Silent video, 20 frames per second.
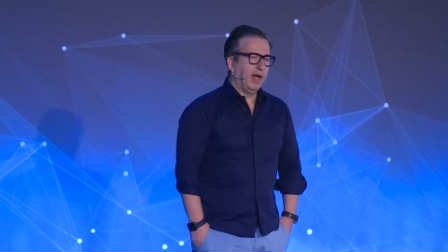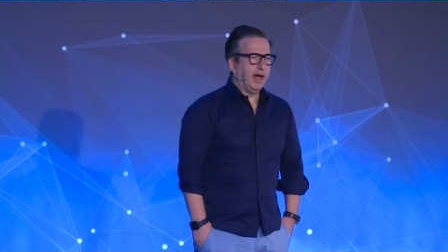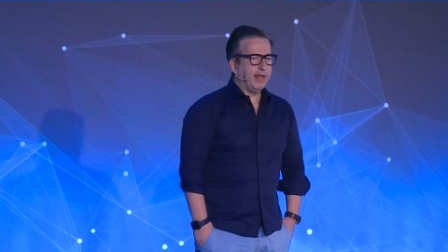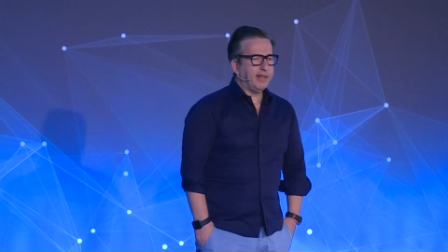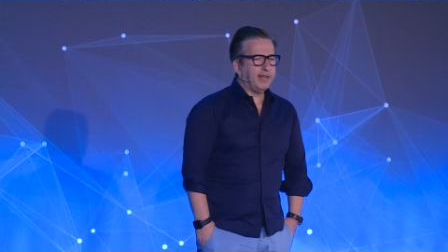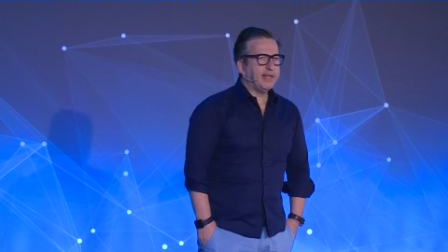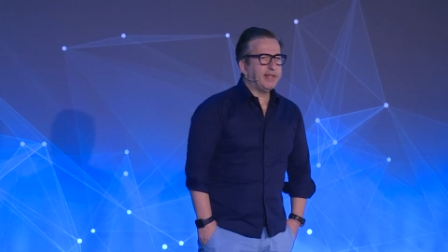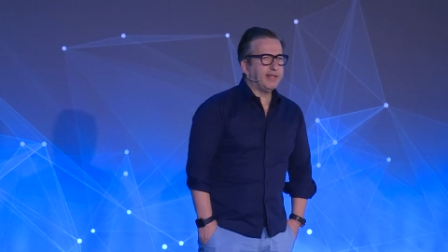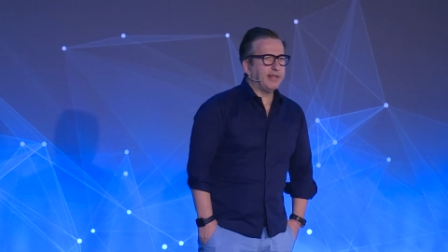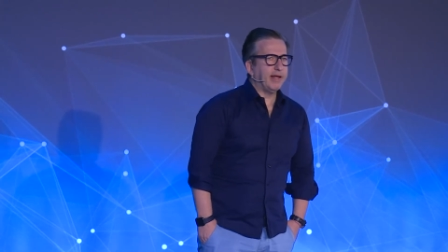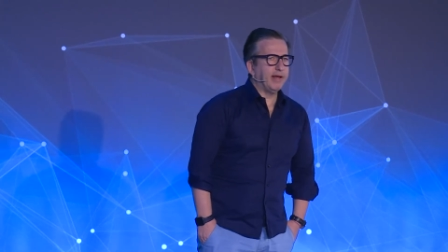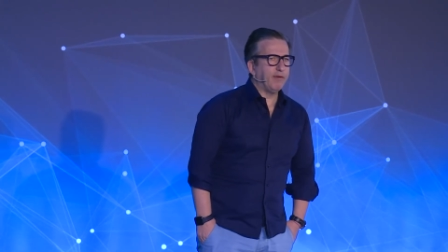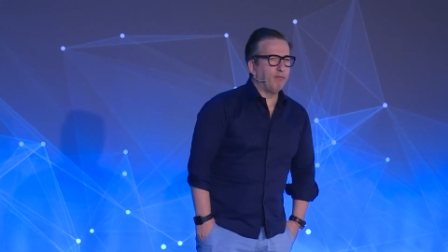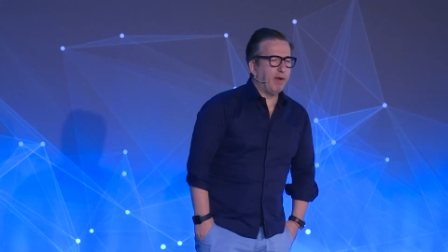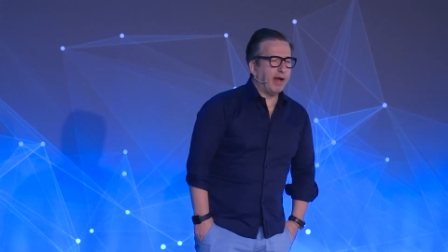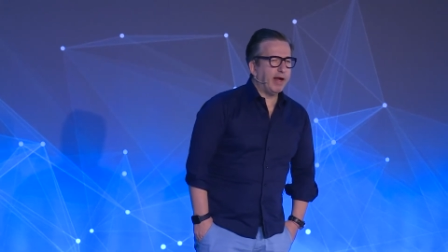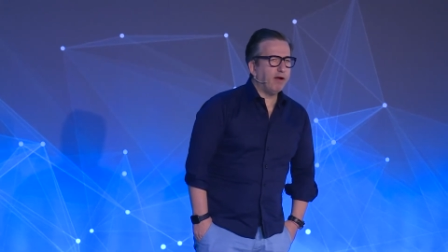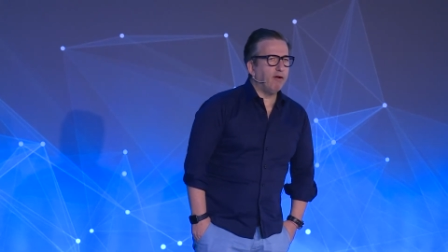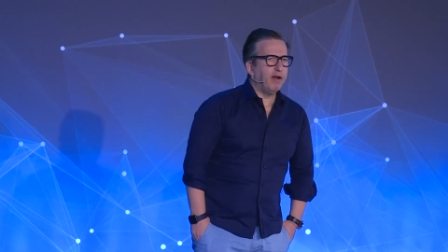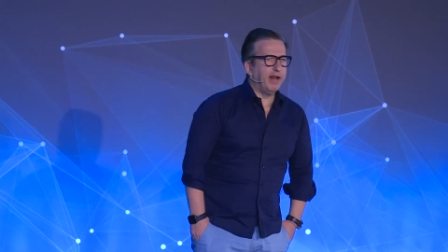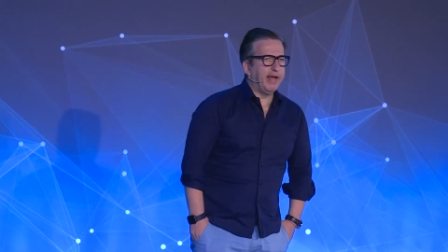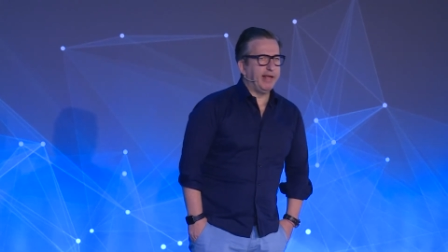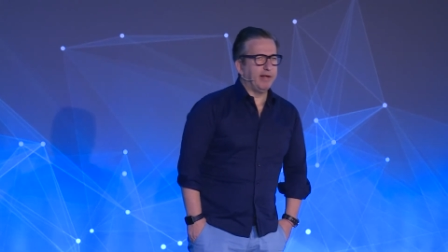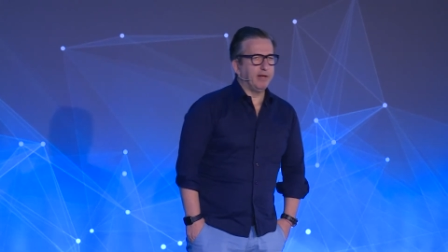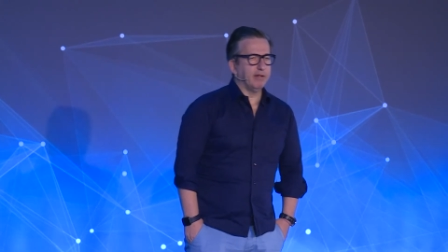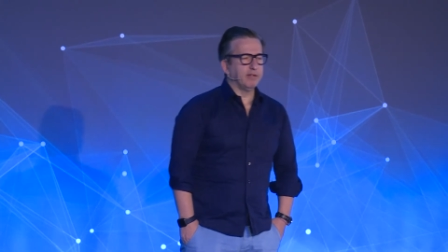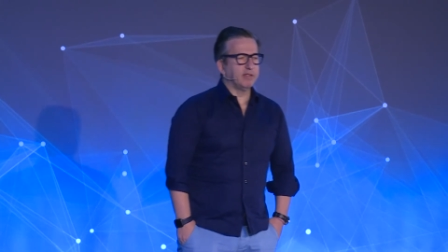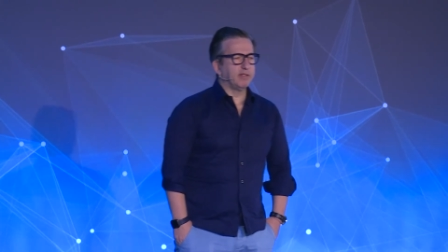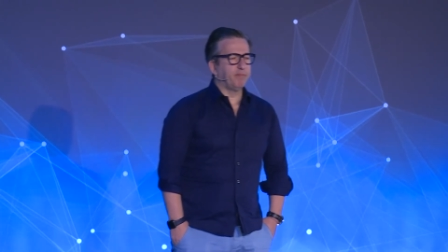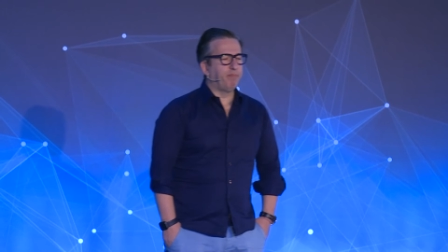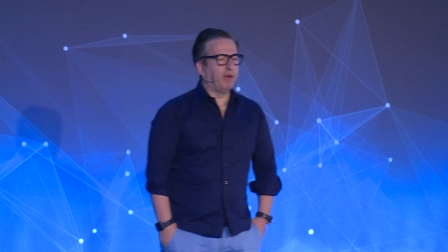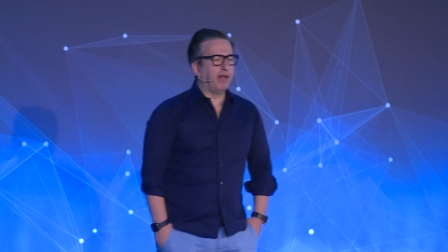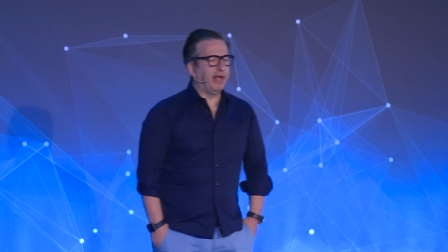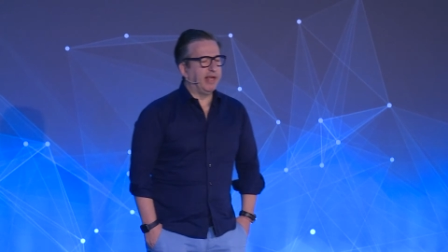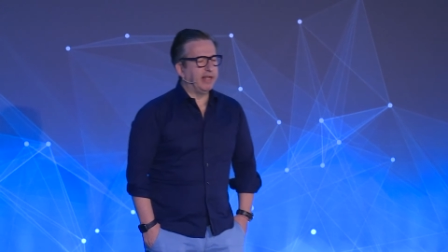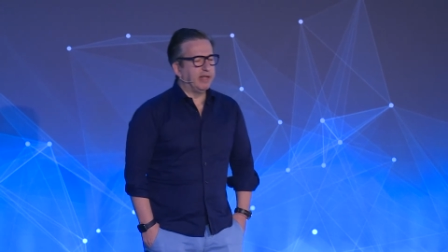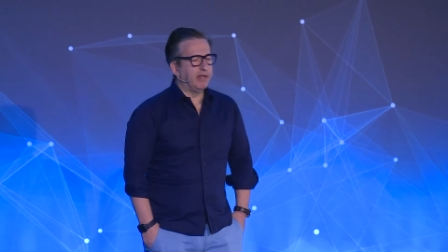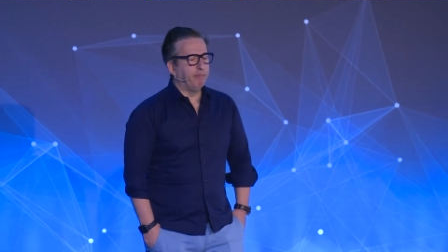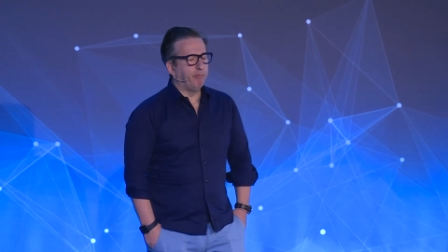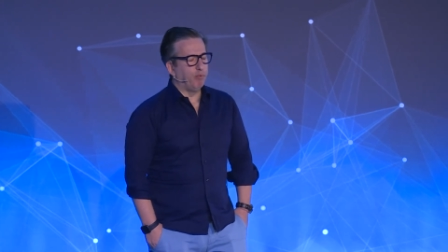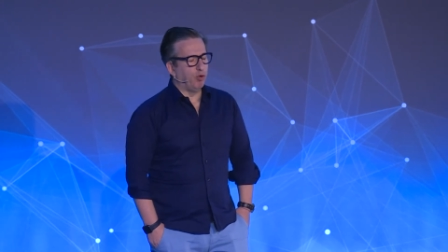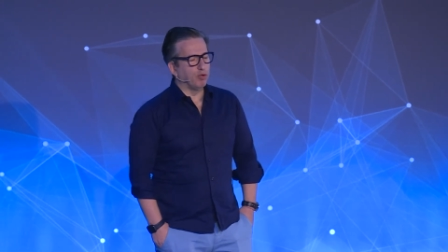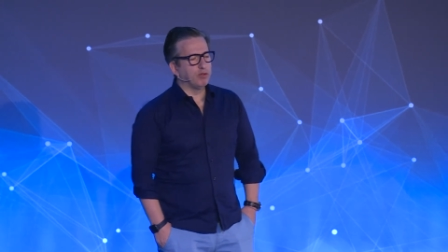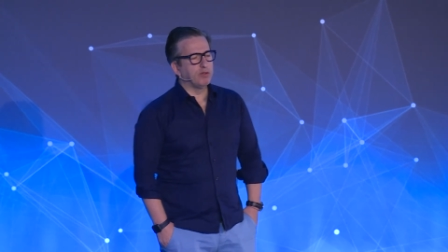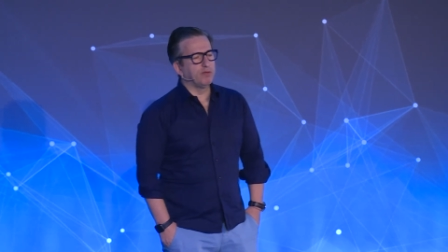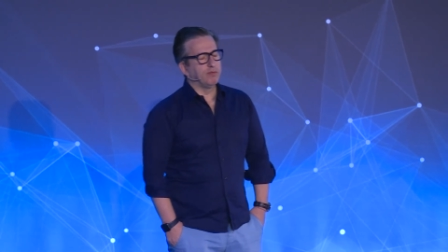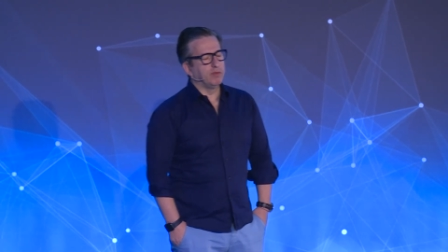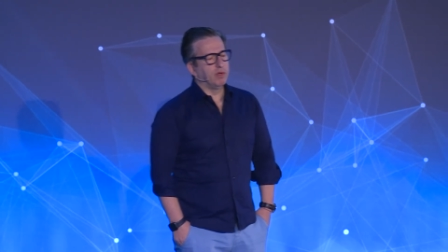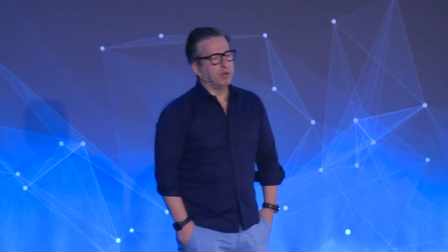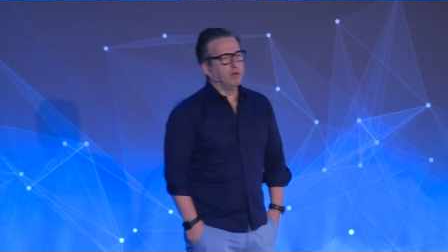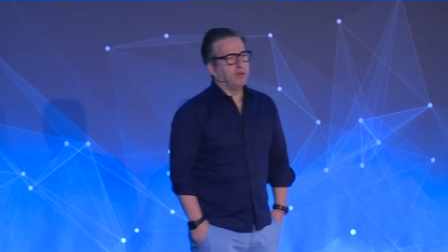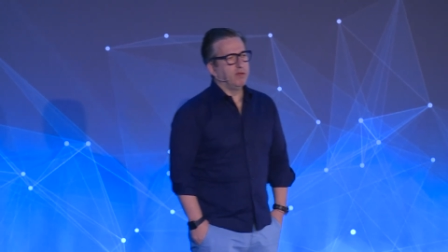I think regulators play an important role